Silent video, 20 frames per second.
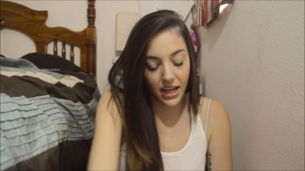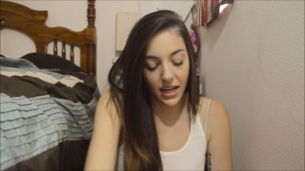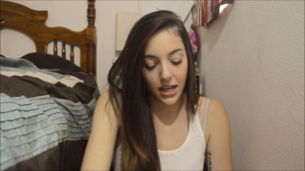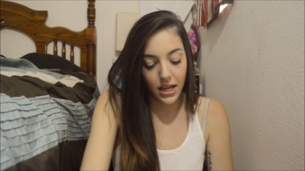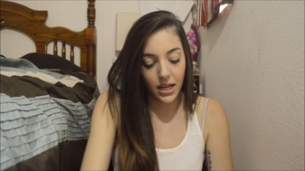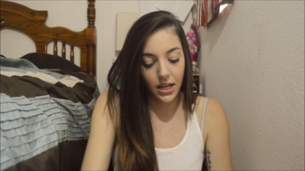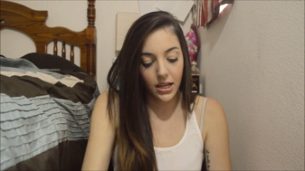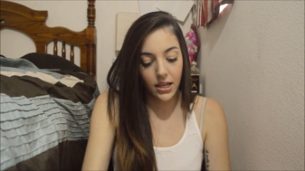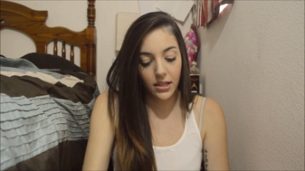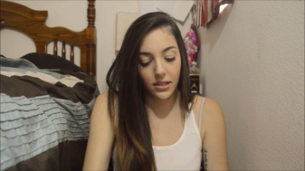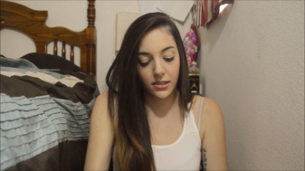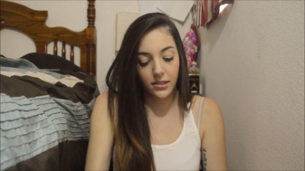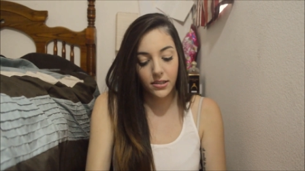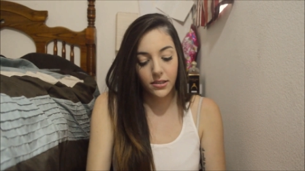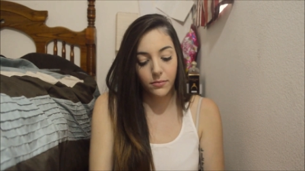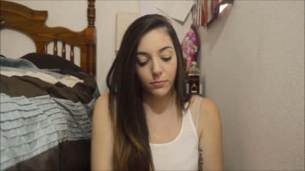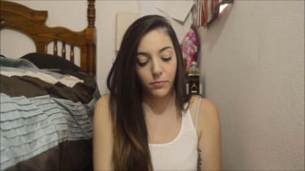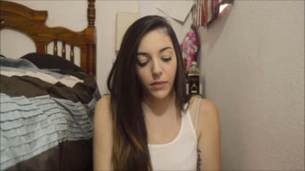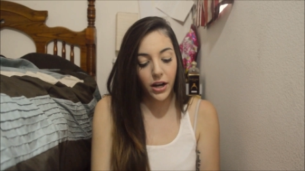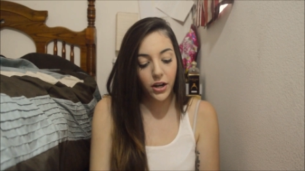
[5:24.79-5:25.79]

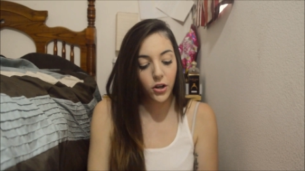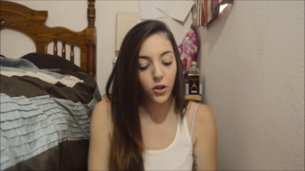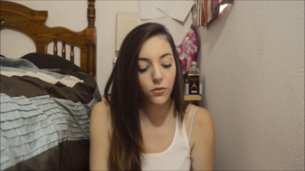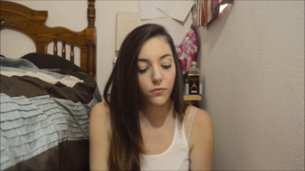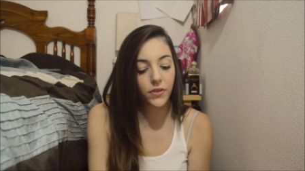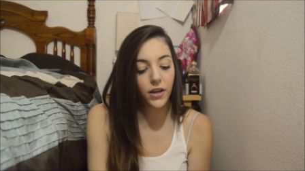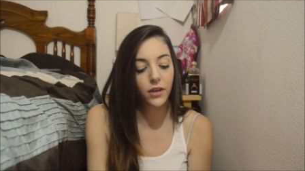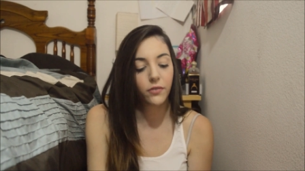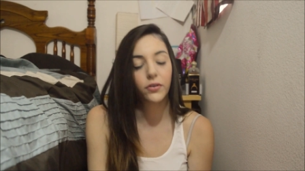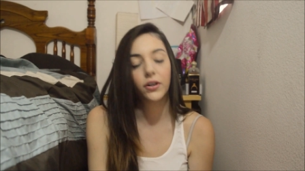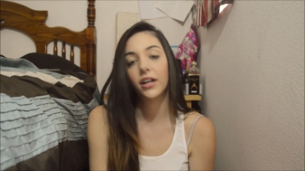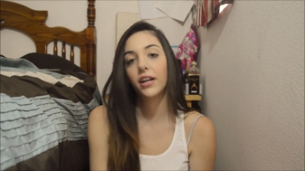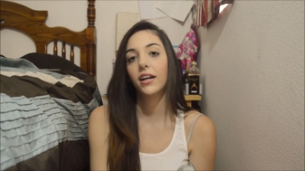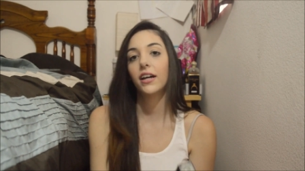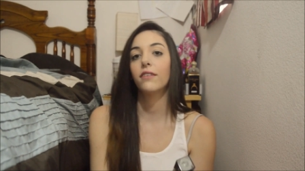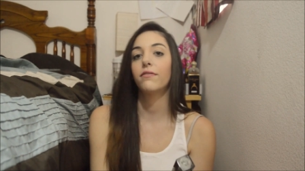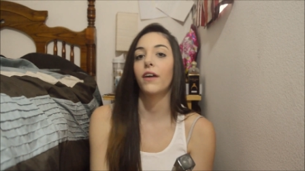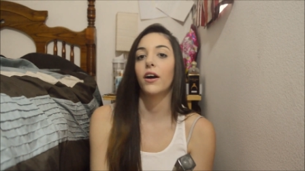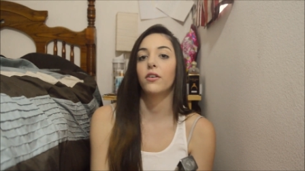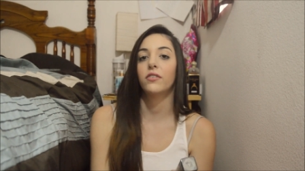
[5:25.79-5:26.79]
is my new
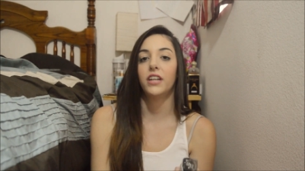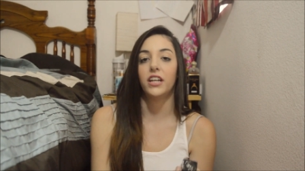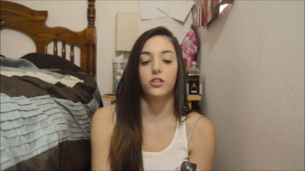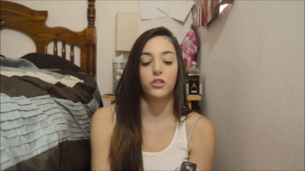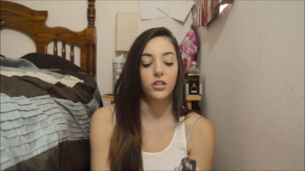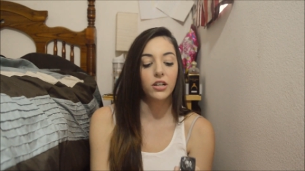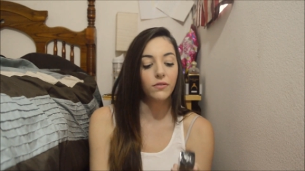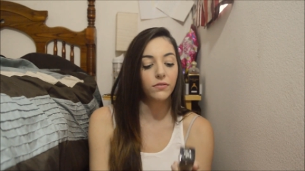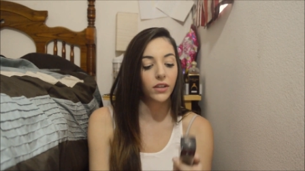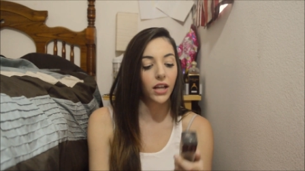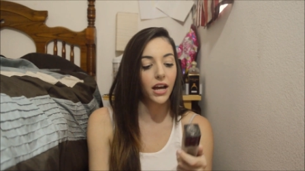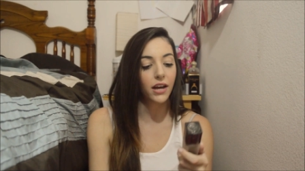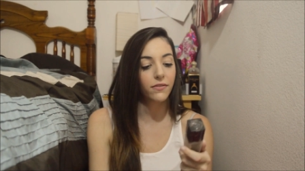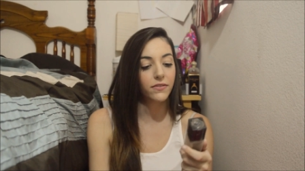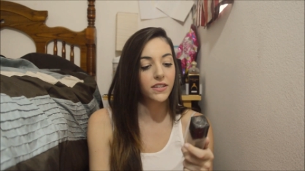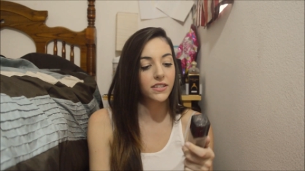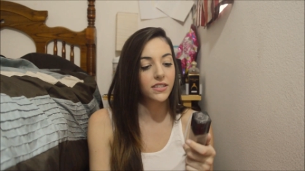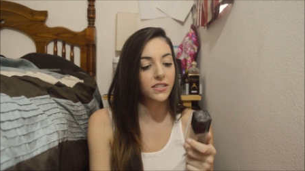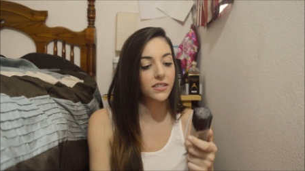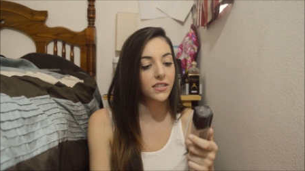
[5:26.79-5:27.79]
favorite foundation of life.
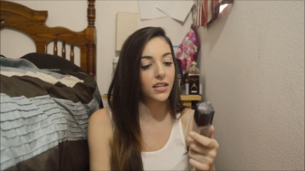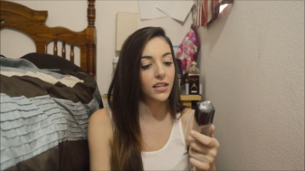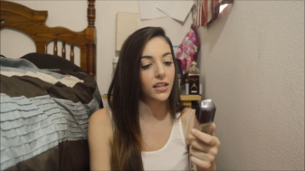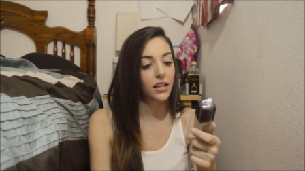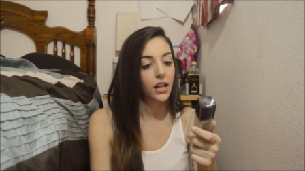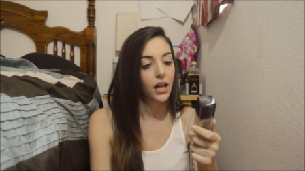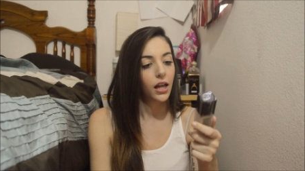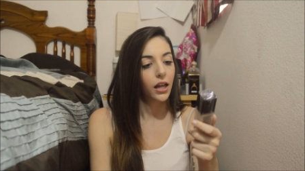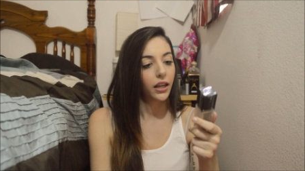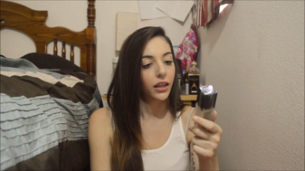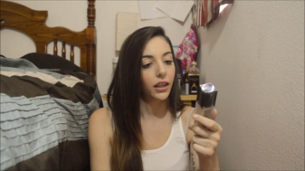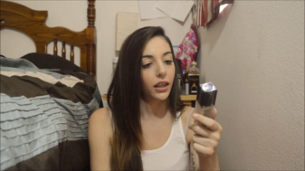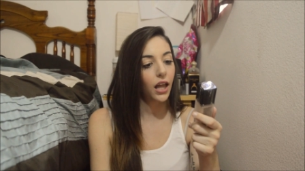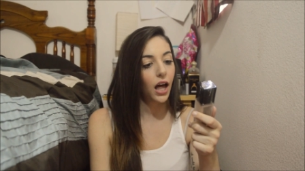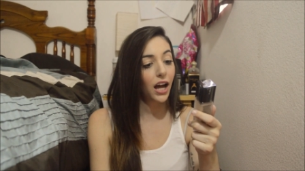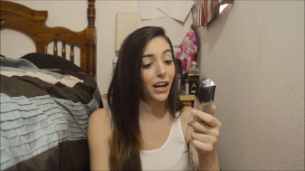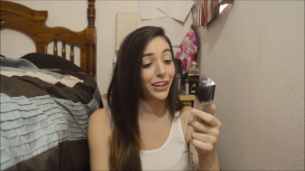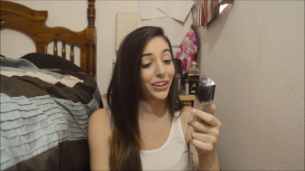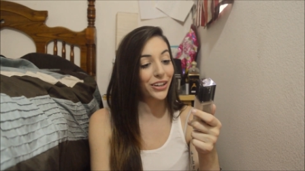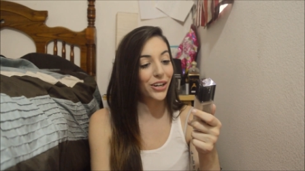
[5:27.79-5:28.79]
This is the
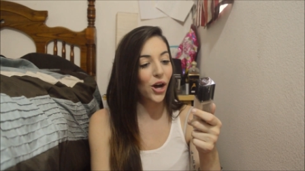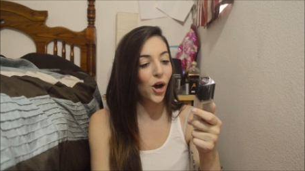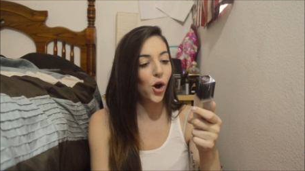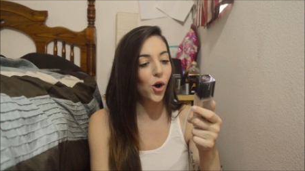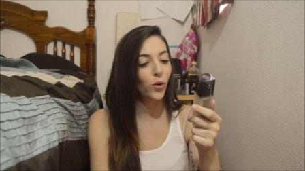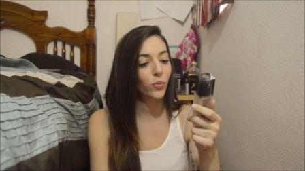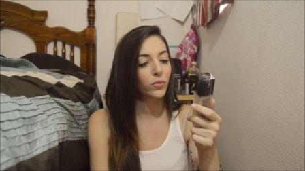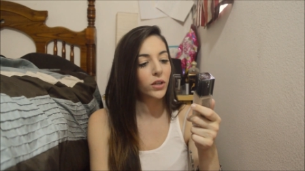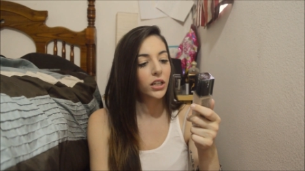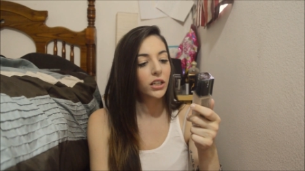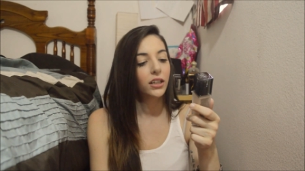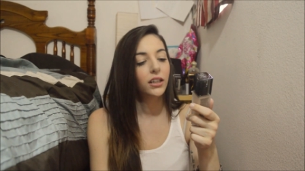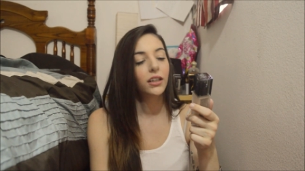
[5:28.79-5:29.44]
Lancome,